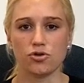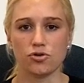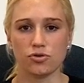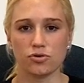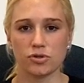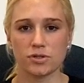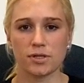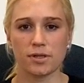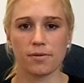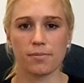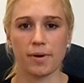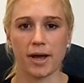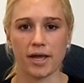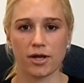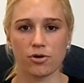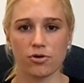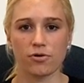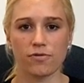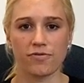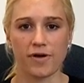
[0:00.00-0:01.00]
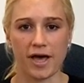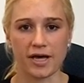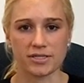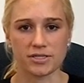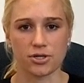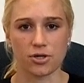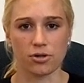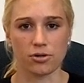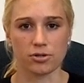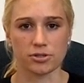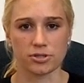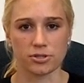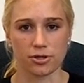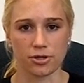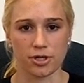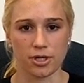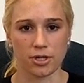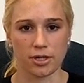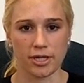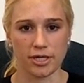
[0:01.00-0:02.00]
due to the microvascular
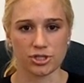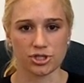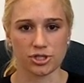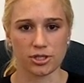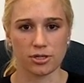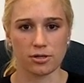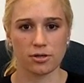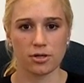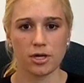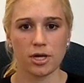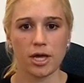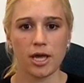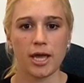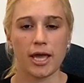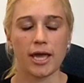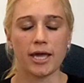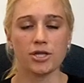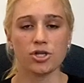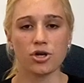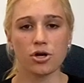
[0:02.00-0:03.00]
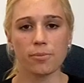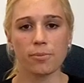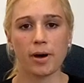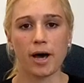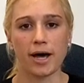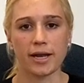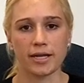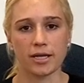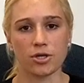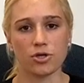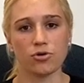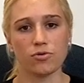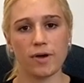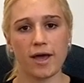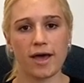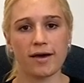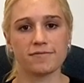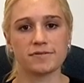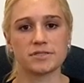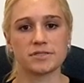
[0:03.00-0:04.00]
circulation, in your body, you
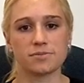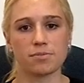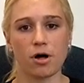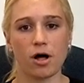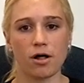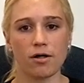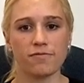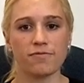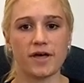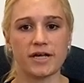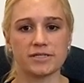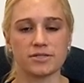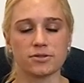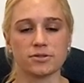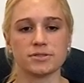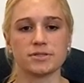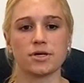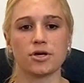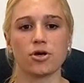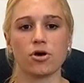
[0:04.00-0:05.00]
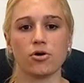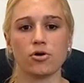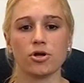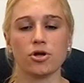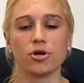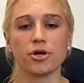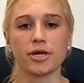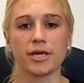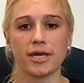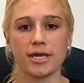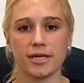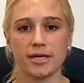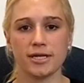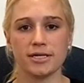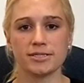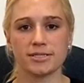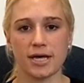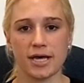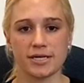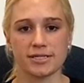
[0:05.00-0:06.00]
have small vessels that go to your
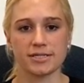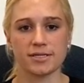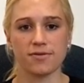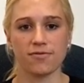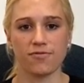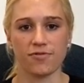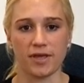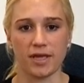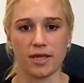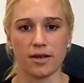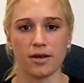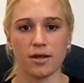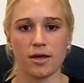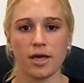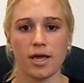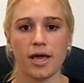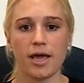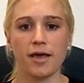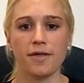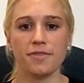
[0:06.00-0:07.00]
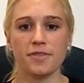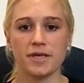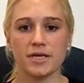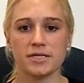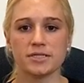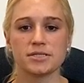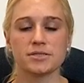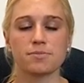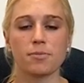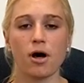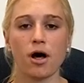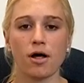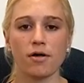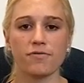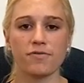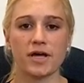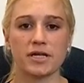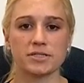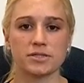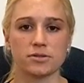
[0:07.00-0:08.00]
kidneys, eyes, and feet, and these
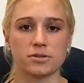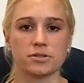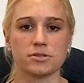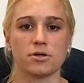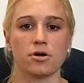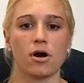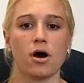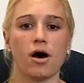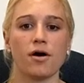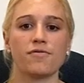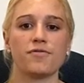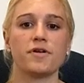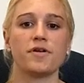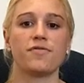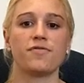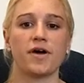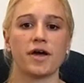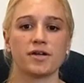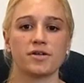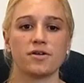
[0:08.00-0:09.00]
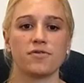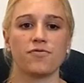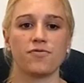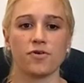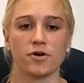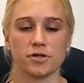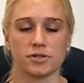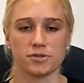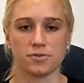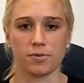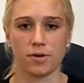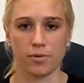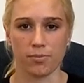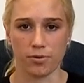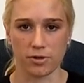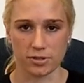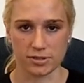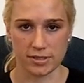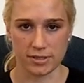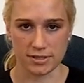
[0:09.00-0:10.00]
small vessels are often affected first when a
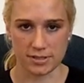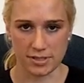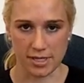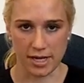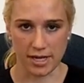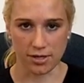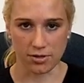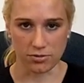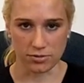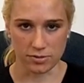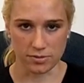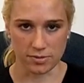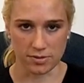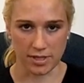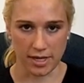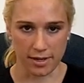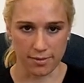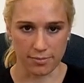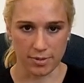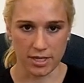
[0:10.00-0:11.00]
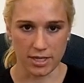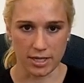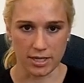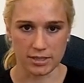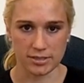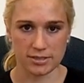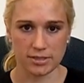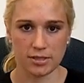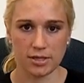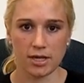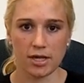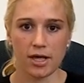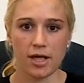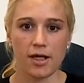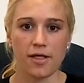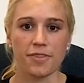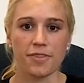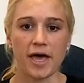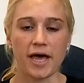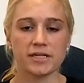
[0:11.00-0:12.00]
person's diagnosed with diabetes.
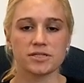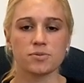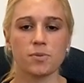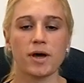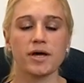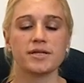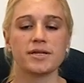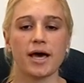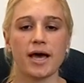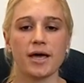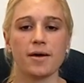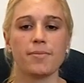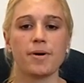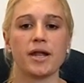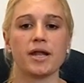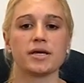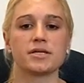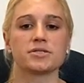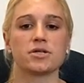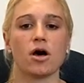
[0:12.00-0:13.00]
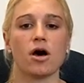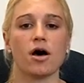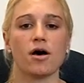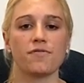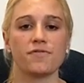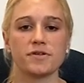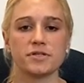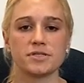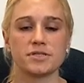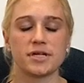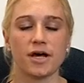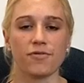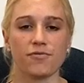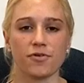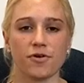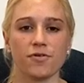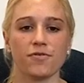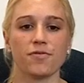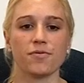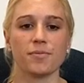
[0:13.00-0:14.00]
That's why diabetics often
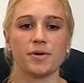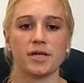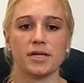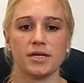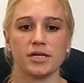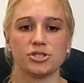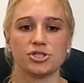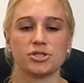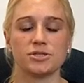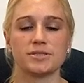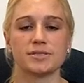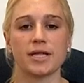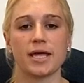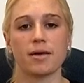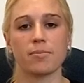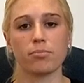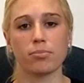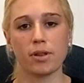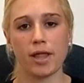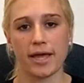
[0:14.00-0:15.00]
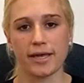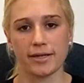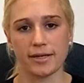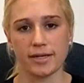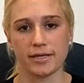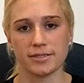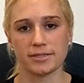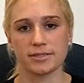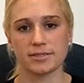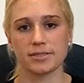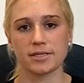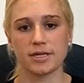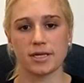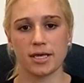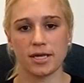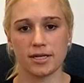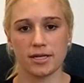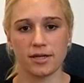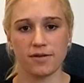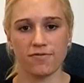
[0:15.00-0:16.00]
suffer from conditions like blindness,
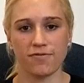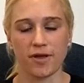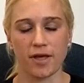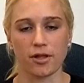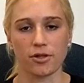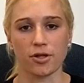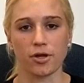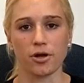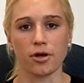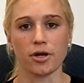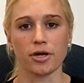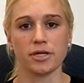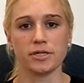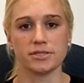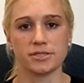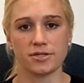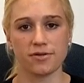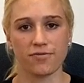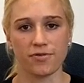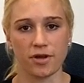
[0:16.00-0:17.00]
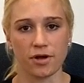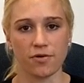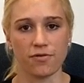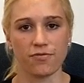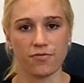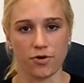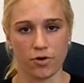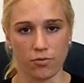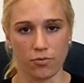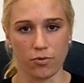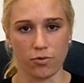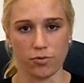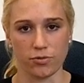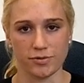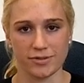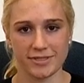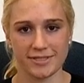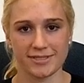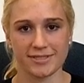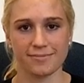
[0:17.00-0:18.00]
kidney failure, and severe foot
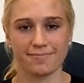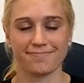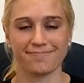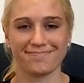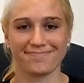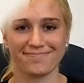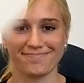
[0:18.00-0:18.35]
wounds.